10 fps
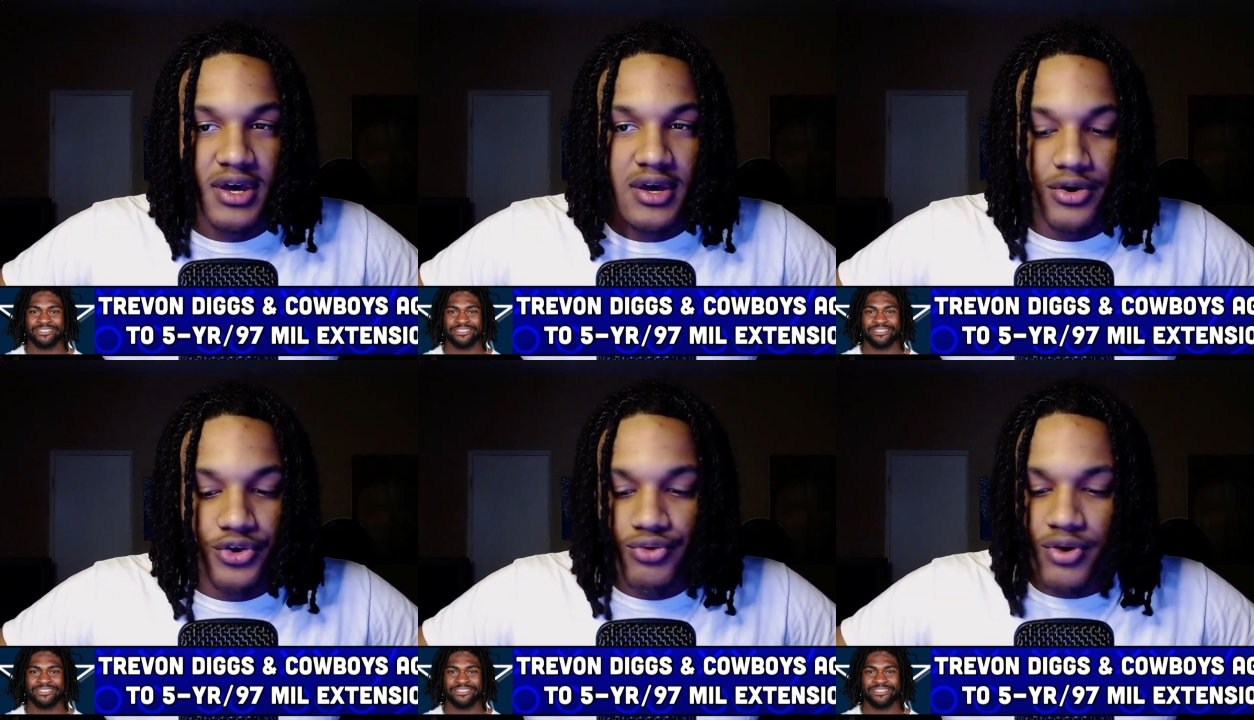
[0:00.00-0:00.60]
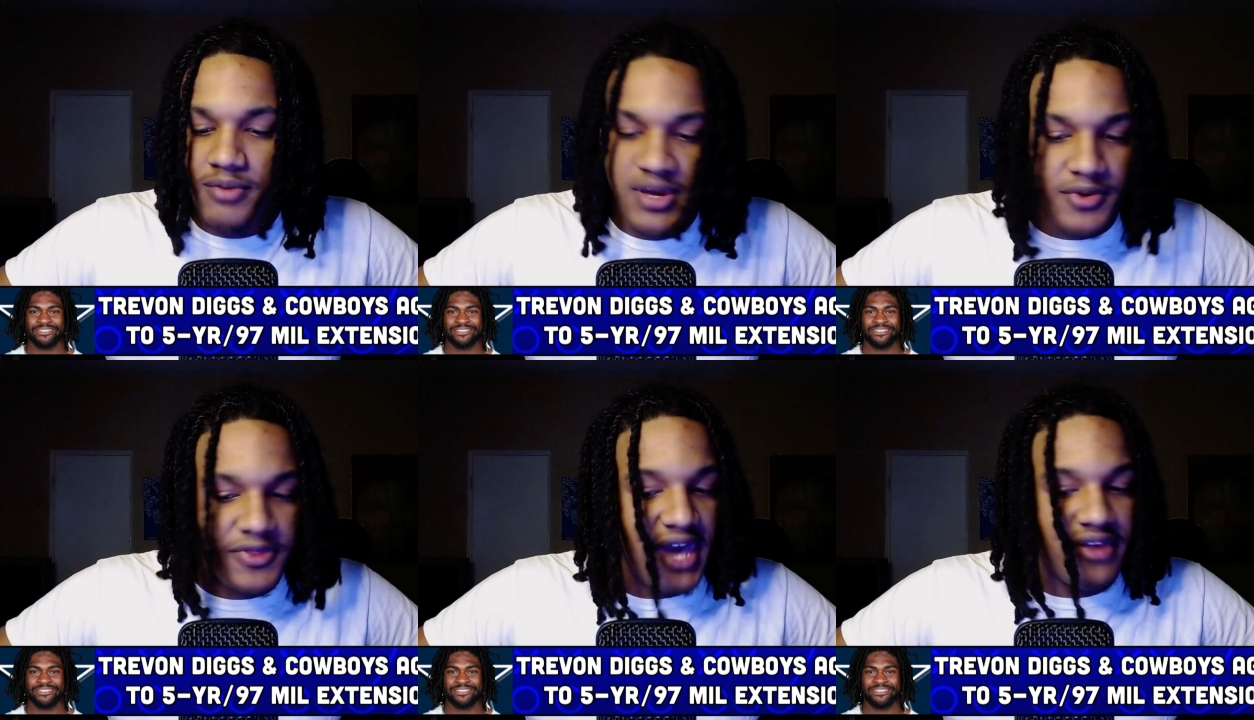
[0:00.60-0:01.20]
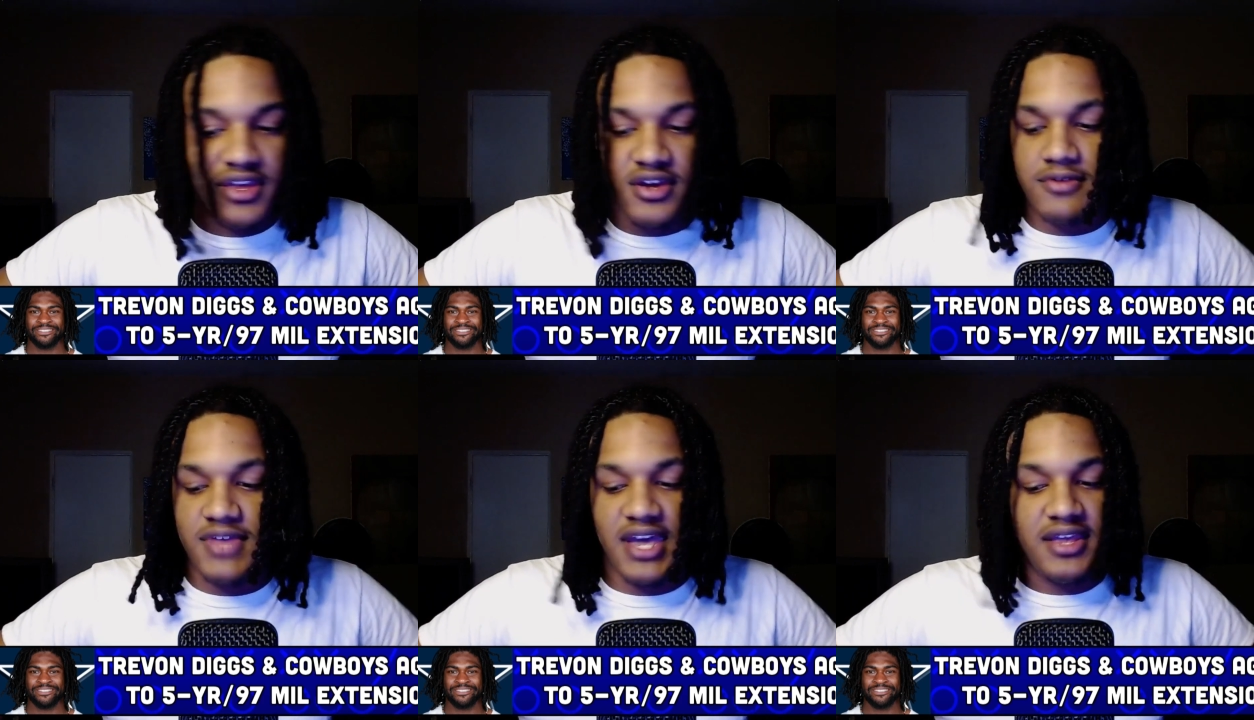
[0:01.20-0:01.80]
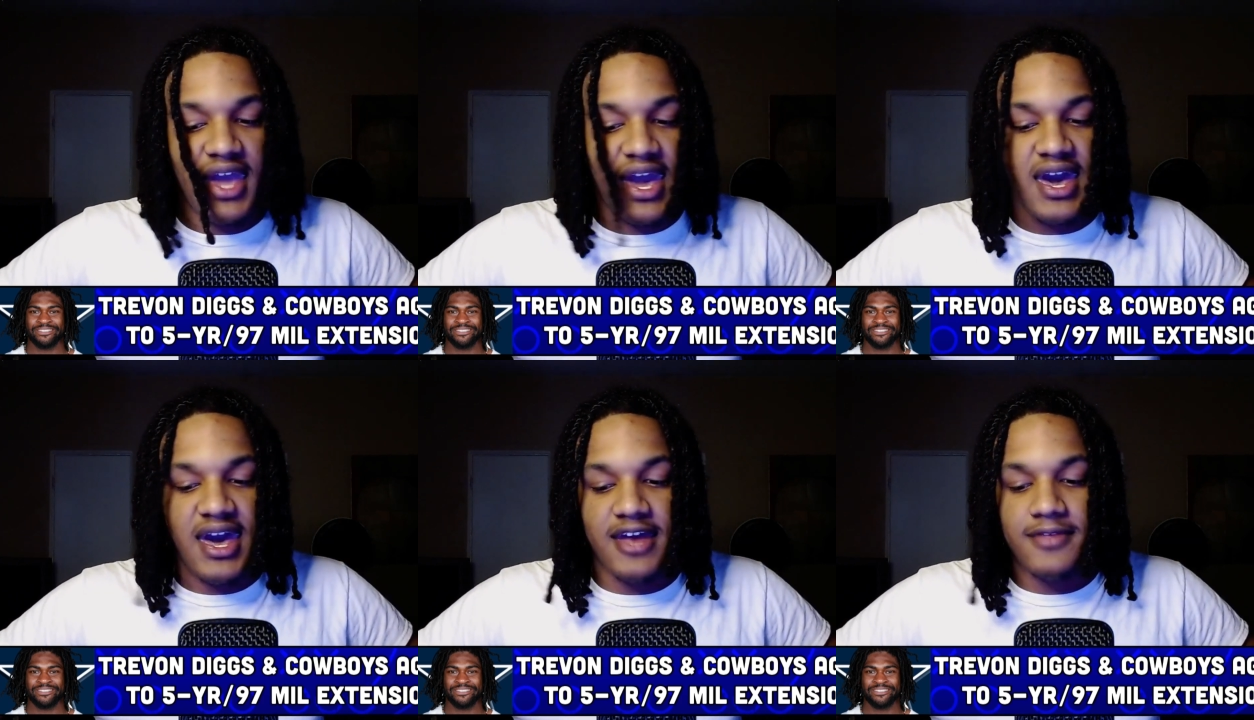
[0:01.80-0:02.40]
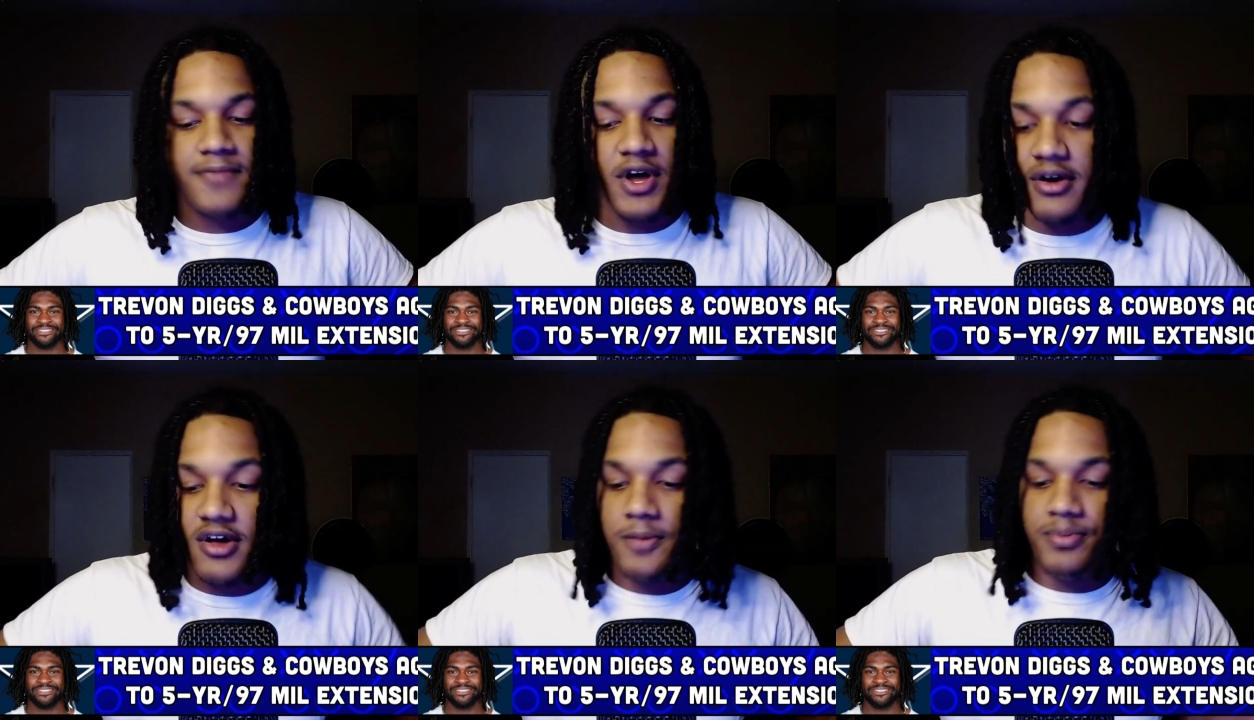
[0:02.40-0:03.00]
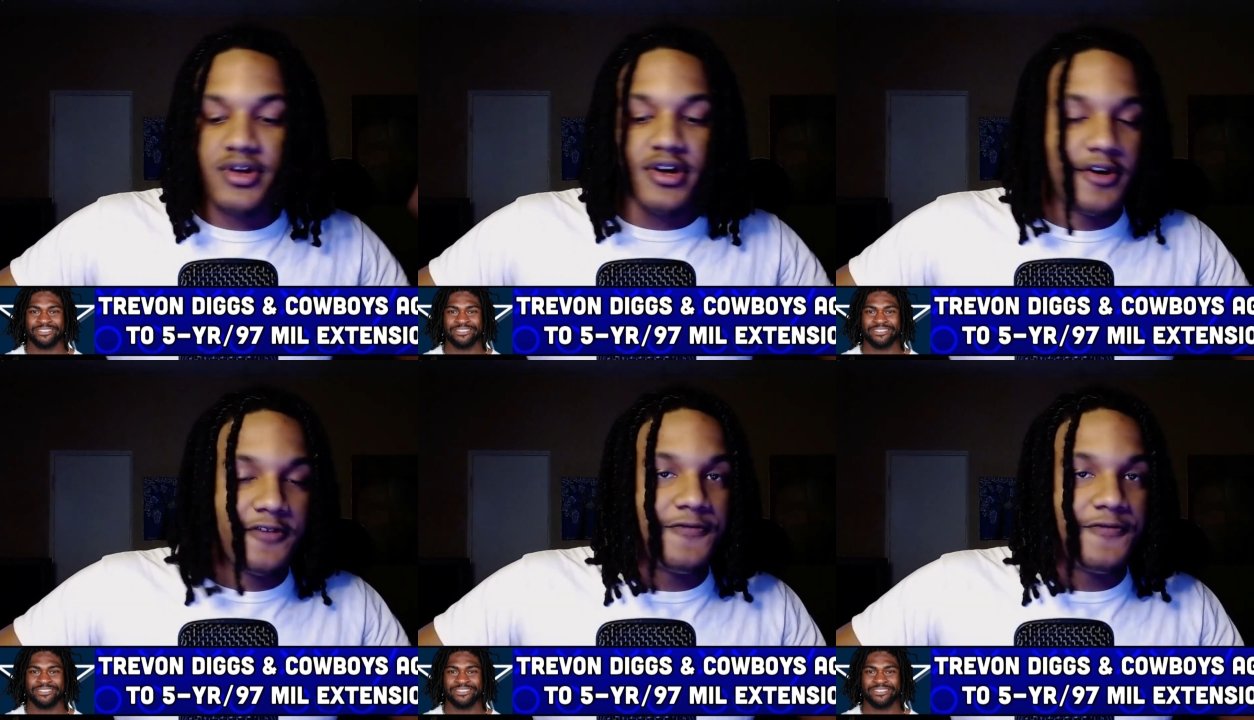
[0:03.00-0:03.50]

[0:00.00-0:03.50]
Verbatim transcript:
Speaker 1: You remember that year that he had a couple of,